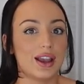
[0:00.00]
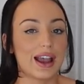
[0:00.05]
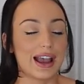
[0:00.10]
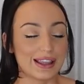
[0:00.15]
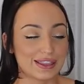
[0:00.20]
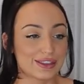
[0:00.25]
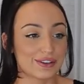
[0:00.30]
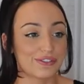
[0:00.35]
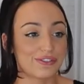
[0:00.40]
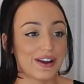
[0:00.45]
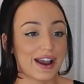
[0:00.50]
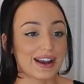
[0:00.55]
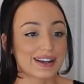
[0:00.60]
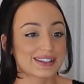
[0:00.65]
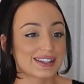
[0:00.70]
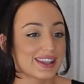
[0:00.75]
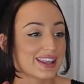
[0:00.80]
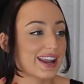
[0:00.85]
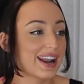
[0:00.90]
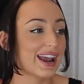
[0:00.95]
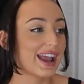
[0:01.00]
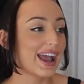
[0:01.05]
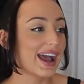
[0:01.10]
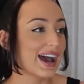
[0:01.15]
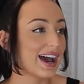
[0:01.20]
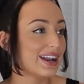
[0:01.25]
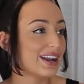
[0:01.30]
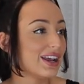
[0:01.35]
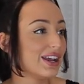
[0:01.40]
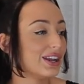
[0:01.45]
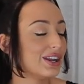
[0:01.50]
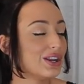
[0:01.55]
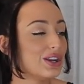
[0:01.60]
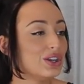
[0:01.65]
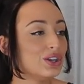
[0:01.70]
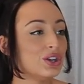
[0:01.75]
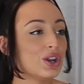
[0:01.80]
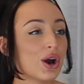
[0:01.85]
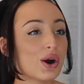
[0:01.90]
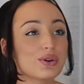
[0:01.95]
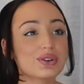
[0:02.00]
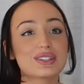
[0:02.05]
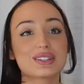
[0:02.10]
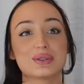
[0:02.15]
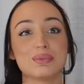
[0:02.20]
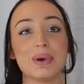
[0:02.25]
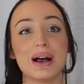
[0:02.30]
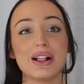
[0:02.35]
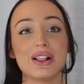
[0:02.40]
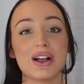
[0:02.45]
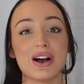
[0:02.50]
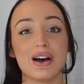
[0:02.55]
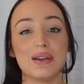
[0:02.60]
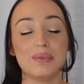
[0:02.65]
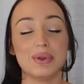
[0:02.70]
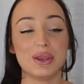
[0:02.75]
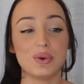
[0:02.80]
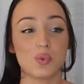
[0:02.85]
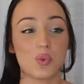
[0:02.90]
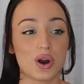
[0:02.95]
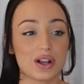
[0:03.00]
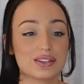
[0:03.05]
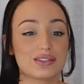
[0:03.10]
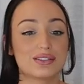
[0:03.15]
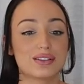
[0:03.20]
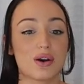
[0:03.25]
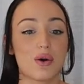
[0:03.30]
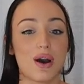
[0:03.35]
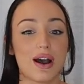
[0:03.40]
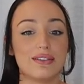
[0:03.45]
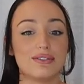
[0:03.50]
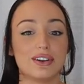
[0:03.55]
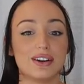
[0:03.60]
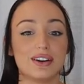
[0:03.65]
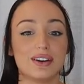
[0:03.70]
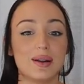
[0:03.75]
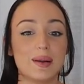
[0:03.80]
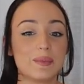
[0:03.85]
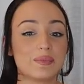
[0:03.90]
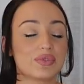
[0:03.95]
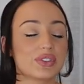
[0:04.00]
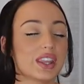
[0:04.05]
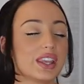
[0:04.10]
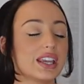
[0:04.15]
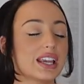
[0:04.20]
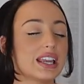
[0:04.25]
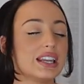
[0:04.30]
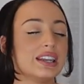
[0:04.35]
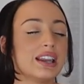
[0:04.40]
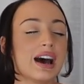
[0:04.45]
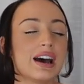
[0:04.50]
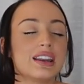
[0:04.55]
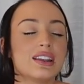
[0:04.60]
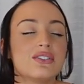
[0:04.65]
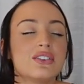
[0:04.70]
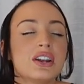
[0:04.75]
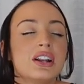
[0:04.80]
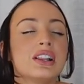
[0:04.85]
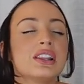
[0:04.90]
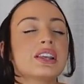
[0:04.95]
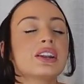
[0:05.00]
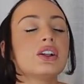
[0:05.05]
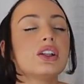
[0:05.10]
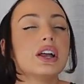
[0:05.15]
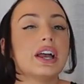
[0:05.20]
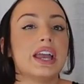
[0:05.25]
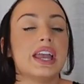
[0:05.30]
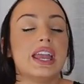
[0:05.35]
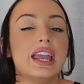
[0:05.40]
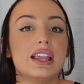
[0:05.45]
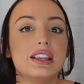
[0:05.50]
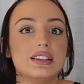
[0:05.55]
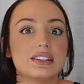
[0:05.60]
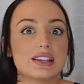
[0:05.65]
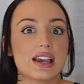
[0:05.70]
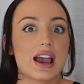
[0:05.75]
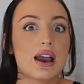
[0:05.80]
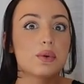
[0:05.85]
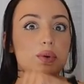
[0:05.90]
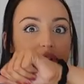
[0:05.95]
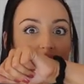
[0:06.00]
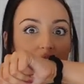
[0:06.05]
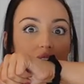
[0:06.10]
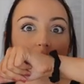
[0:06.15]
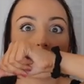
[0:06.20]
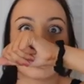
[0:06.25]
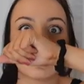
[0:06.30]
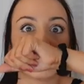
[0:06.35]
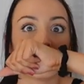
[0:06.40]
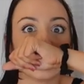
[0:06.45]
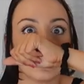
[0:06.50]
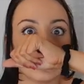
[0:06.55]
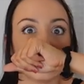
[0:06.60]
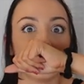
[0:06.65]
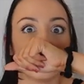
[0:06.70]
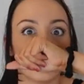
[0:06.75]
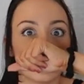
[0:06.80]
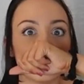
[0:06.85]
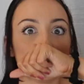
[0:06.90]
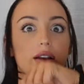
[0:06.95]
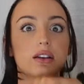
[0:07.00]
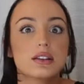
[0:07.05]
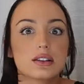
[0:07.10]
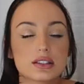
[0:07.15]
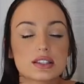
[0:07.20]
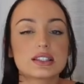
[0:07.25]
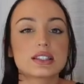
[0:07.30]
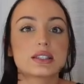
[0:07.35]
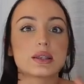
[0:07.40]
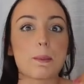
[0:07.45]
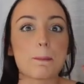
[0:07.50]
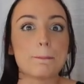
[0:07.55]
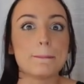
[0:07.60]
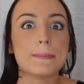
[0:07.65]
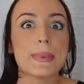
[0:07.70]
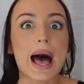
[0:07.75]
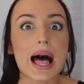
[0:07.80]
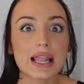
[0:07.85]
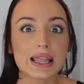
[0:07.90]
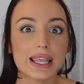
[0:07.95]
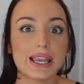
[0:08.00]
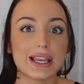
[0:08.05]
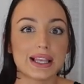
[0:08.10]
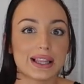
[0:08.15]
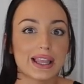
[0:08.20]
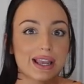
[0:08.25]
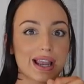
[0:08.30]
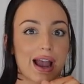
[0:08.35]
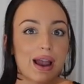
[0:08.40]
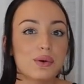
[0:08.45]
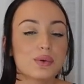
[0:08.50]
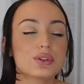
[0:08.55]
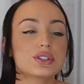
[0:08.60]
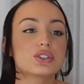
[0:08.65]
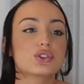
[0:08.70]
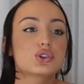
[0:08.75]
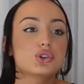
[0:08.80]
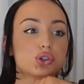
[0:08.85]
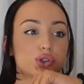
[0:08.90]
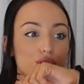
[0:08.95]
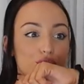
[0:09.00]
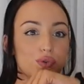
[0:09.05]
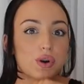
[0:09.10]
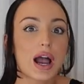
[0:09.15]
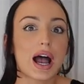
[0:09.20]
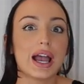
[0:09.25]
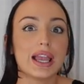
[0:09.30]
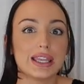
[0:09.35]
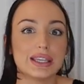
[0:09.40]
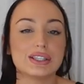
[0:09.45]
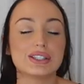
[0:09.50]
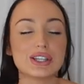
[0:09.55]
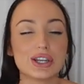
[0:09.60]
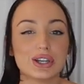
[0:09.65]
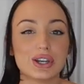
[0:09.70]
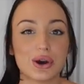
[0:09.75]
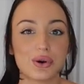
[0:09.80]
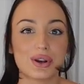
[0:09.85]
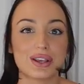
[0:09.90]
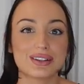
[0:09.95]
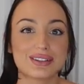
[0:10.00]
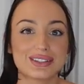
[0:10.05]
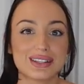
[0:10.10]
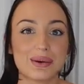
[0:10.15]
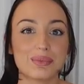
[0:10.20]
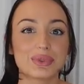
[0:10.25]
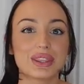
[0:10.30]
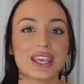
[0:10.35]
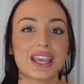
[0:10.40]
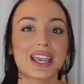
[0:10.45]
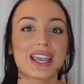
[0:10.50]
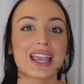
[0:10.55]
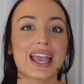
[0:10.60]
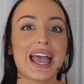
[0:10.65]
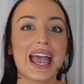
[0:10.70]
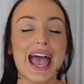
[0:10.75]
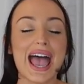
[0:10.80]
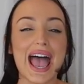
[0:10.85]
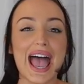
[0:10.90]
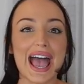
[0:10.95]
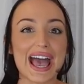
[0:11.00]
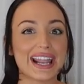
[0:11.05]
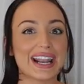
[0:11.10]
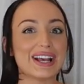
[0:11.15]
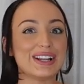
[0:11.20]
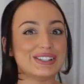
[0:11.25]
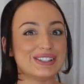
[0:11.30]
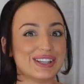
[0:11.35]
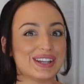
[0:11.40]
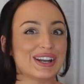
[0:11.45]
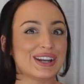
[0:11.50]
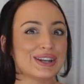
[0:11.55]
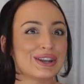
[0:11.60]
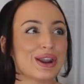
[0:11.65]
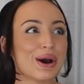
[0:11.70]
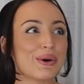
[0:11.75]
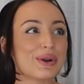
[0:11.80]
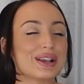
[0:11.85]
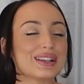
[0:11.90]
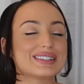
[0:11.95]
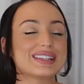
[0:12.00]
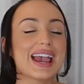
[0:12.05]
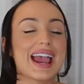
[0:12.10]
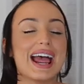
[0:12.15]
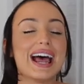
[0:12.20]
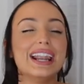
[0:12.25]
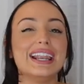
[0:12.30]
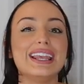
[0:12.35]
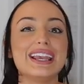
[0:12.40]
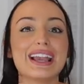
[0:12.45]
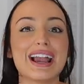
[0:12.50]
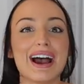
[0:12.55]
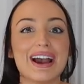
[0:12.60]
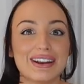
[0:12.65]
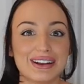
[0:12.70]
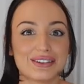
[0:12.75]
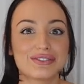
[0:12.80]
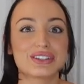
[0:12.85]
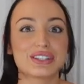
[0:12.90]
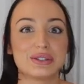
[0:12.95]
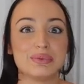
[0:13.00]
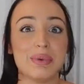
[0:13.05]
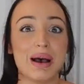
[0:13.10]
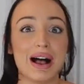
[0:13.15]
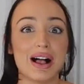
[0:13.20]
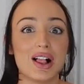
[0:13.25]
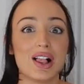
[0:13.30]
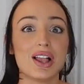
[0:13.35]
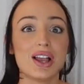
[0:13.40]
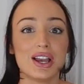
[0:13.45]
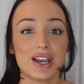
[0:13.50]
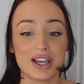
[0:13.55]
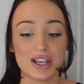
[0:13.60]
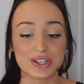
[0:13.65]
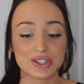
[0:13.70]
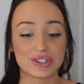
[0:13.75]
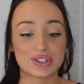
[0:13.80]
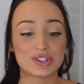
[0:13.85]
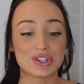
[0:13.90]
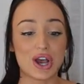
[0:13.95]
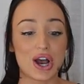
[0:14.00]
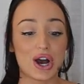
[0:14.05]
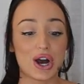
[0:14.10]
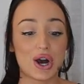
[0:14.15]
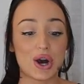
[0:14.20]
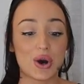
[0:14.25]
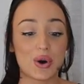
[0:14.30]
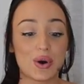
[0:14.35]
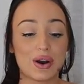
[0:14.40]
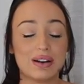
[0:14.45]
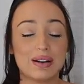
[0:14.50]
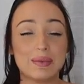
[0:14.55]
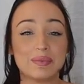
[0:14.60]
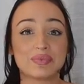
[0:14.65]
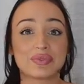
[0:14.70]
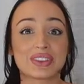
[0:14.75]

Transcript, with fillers: at the fact that I had no smell on me whatsoever. Like not even a little hint. I was like smelling, like I was trying to notice something and I didn't notice any kind of smell. So